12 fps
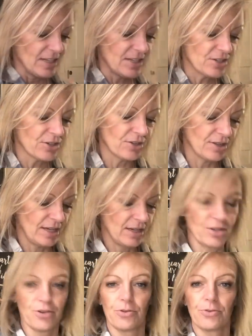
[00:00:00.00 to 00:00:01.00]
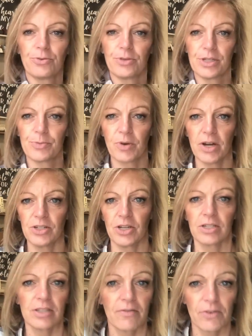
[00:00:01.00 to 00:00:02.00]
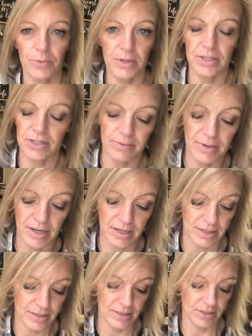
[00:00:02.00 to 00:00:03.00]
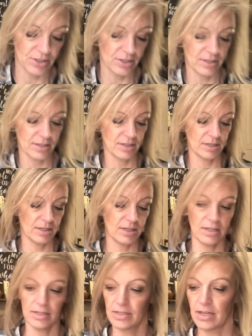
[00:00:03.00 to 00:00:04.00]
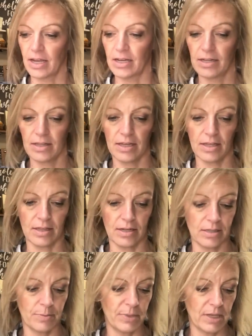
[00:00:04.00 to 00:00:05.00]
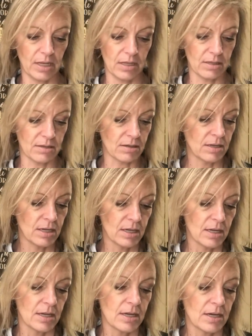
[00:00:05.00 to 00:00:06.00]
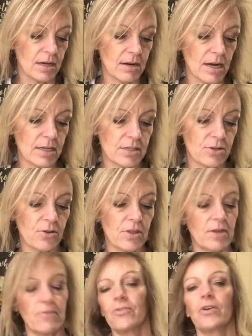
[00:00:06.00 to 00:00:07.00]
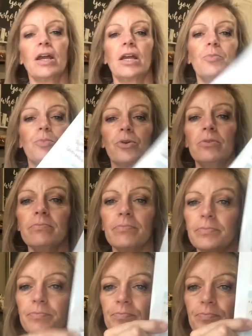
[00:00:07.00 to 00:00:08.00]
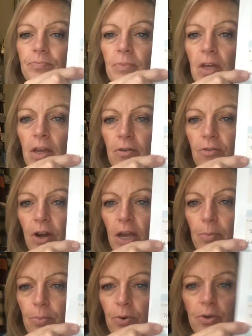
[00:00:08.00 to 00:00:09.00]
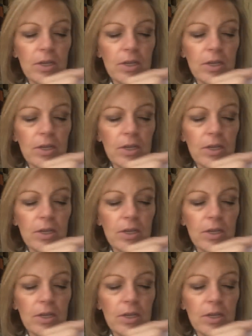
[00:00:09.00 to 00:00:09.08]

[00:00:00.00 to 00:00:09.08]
it's a good thing to go through these projects every once in a while because it's just insane to think that it's been that long. All right, so then for April, for April